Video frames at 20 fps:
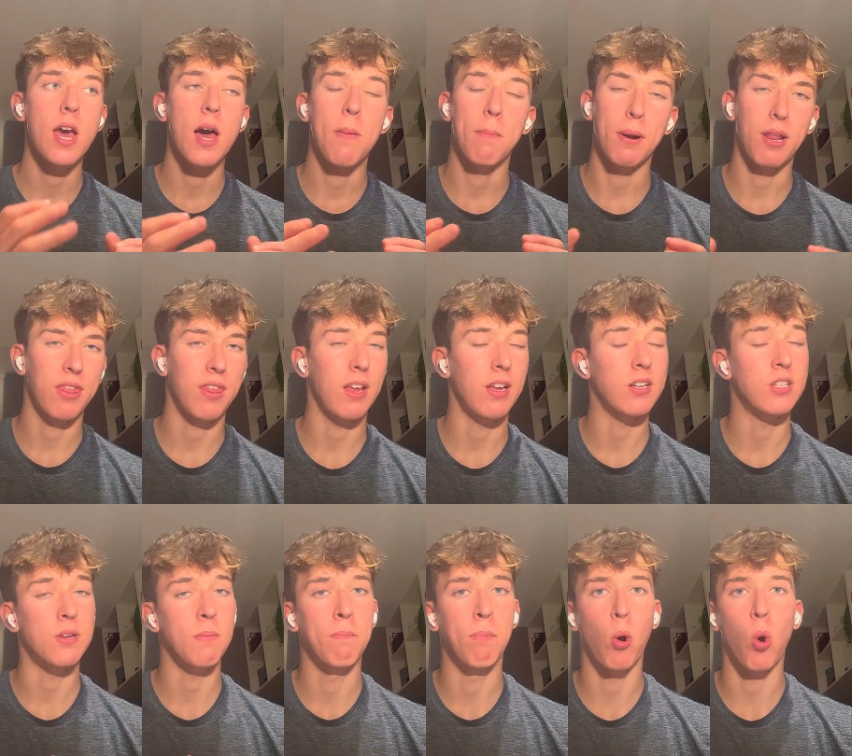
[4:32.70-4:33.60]
But I think
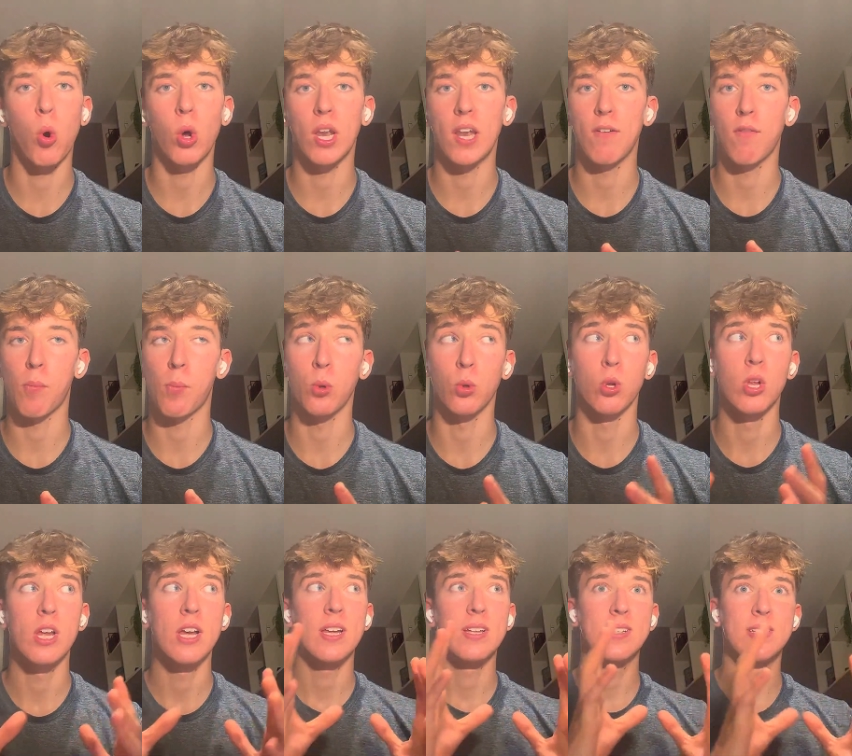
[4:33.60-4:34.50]
it's important Liverpool
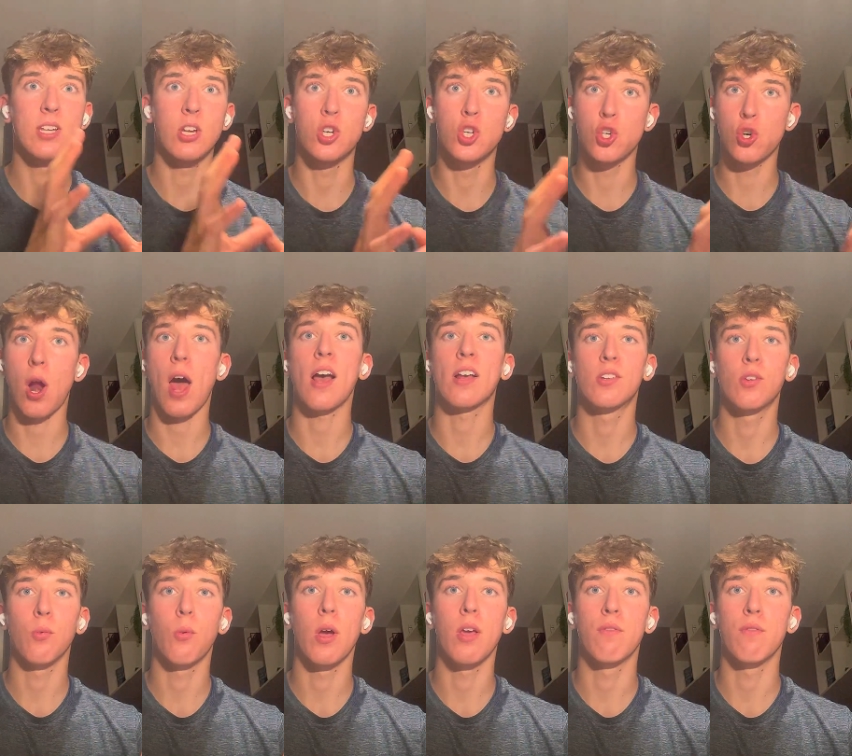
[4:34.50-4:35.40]
detract
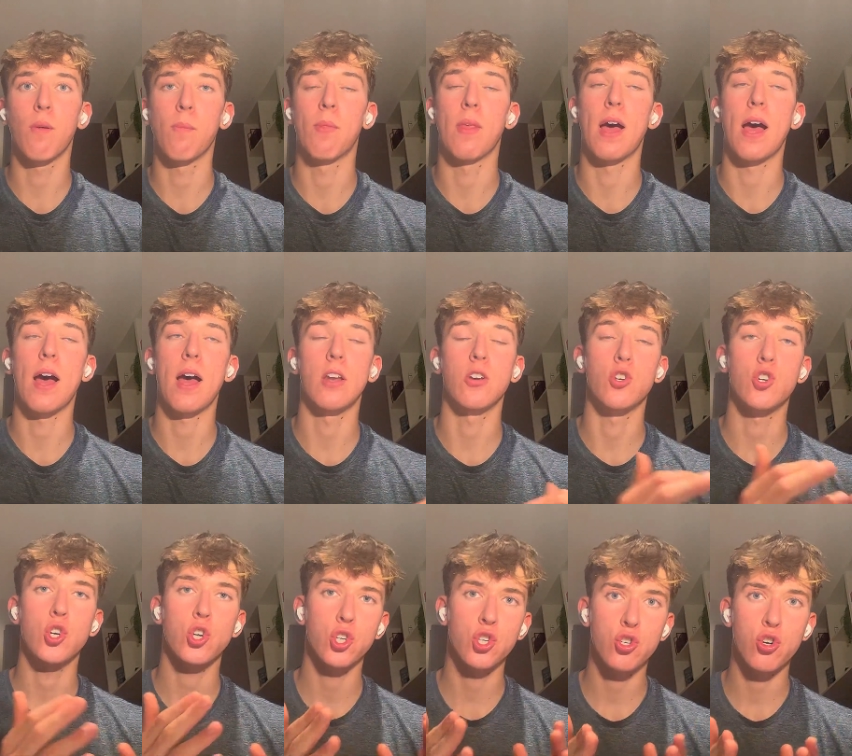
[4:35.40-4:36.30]
away from that and
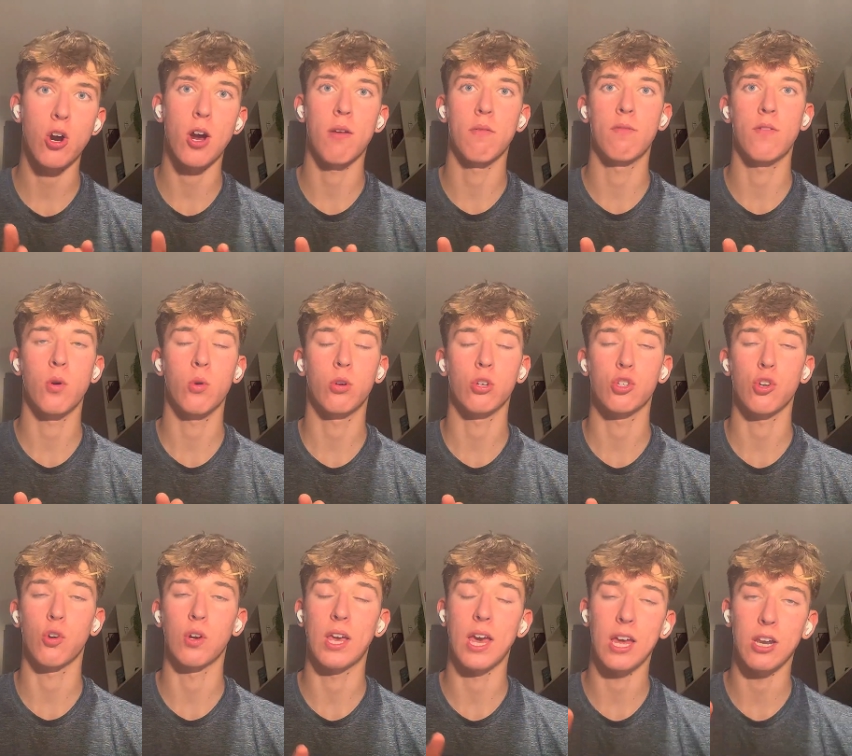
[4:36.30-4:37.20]
tr try and focus
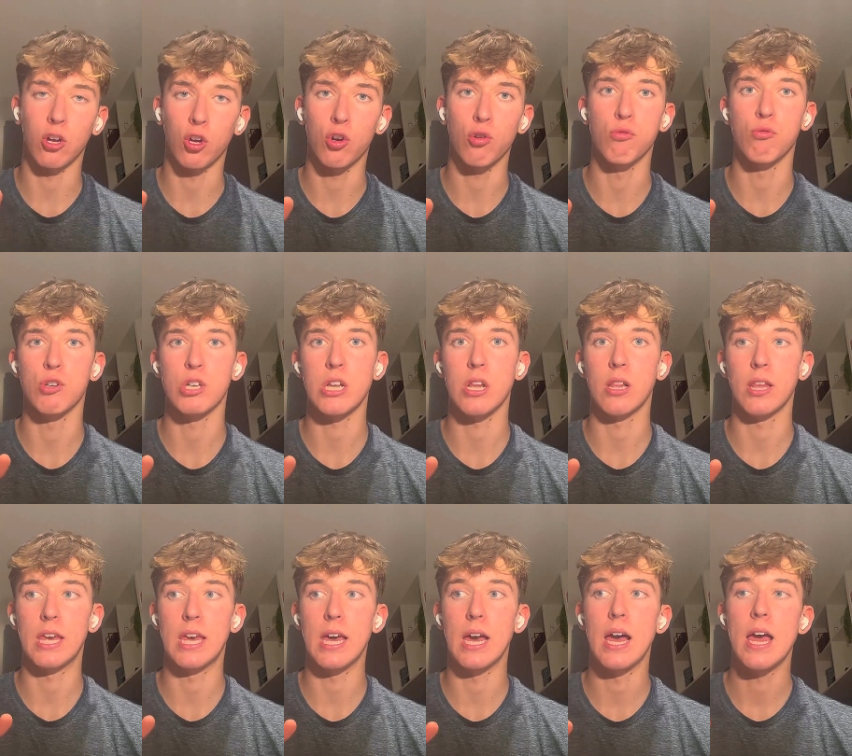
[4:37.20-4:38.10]
on getting a good result
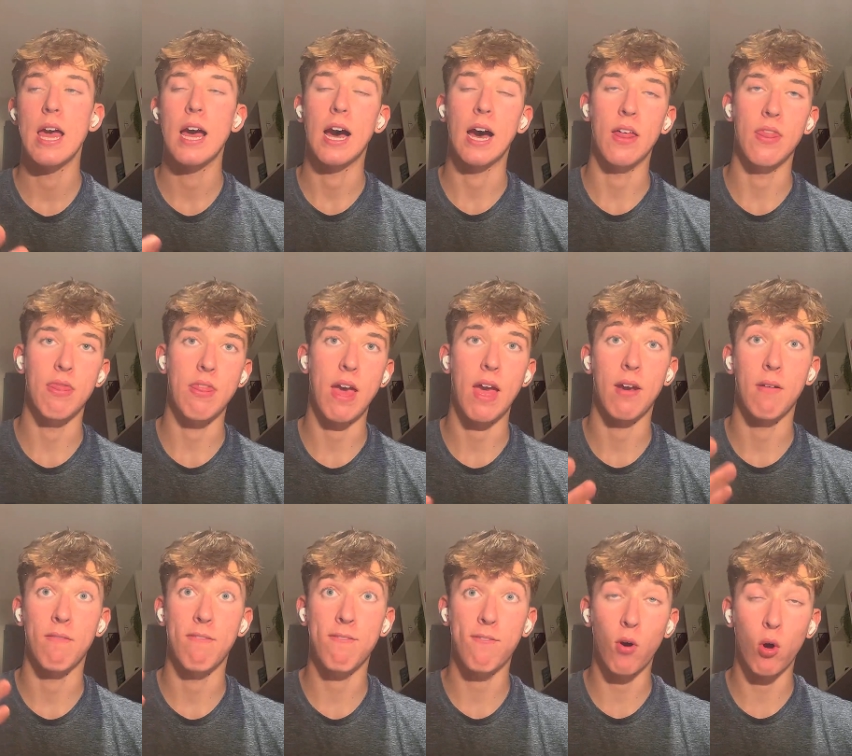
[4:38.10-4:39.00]
here. And
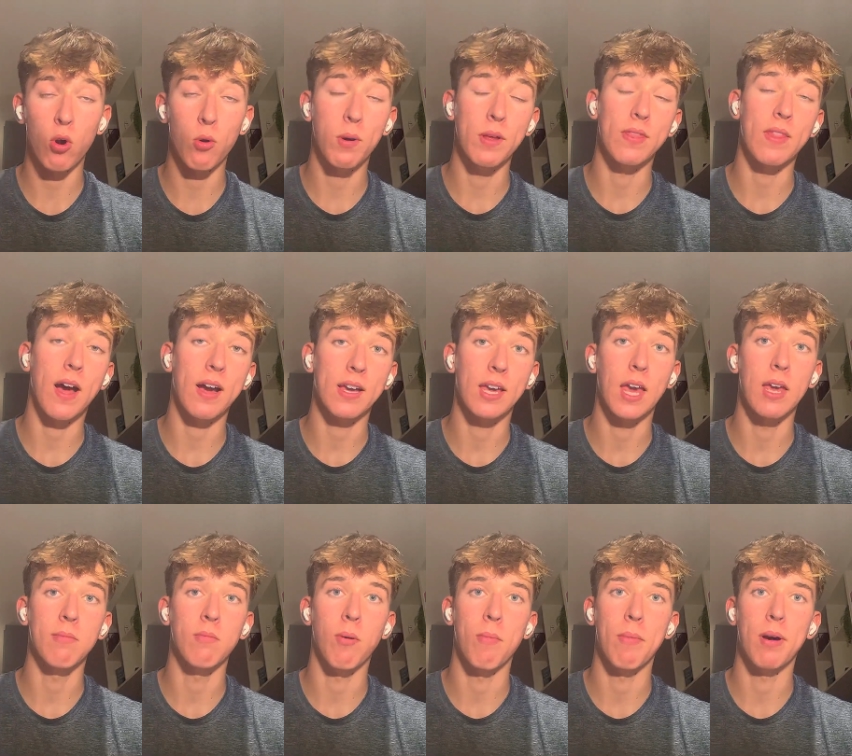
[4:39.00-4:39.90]
then following that
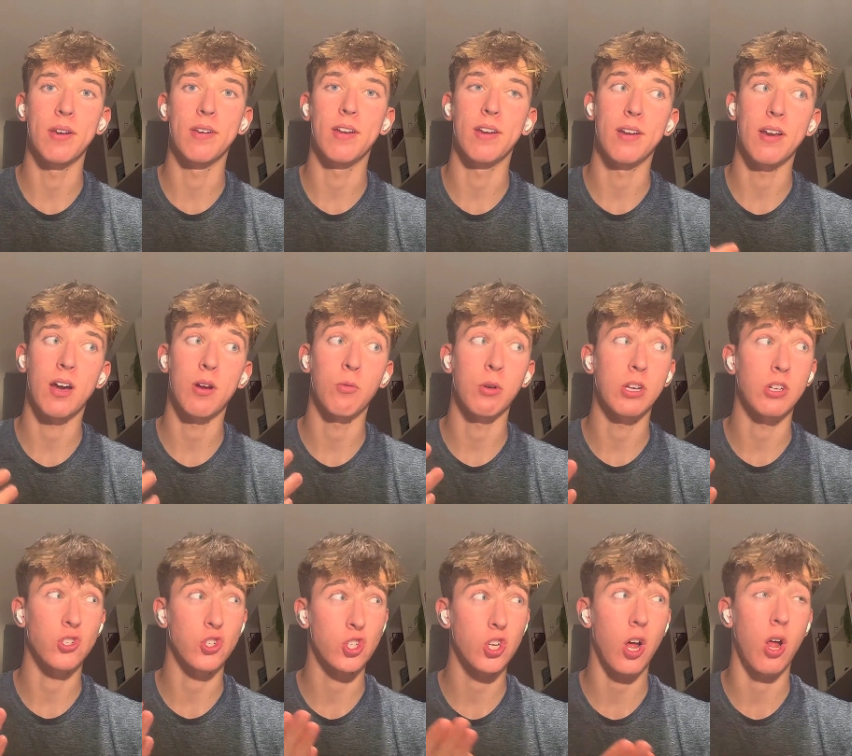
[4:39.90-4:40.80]
game on Monday night, we
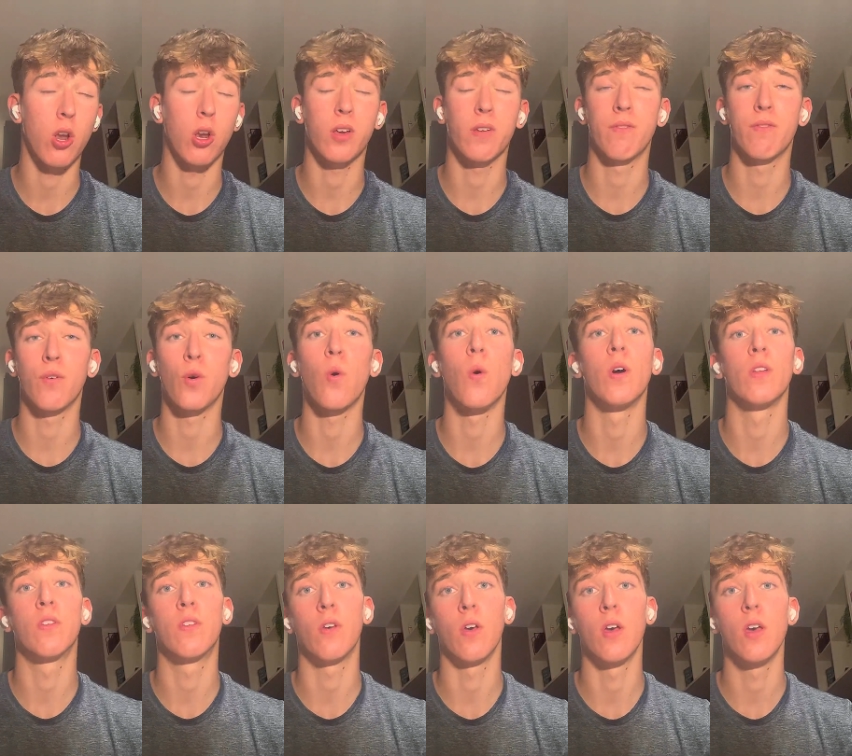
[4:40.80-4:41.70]
can start looking
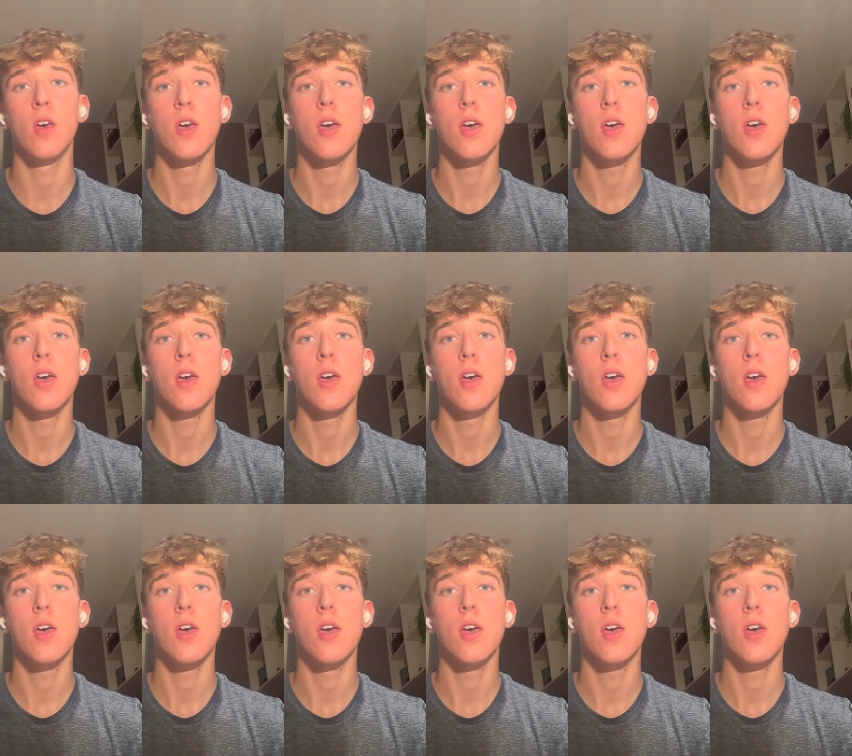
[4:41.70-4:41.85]
forward to